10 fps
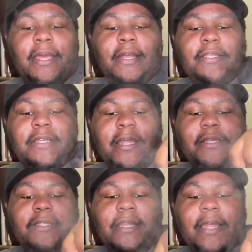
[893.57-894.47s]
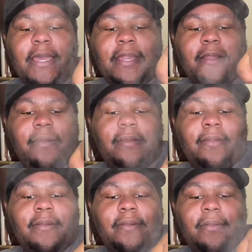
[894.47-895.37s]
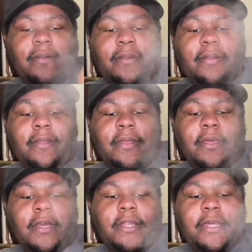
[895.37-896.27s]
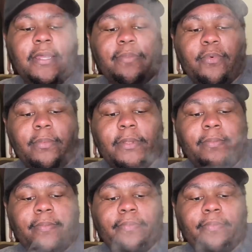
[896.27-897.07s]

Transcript: Tonight's the night. Cleanup woman.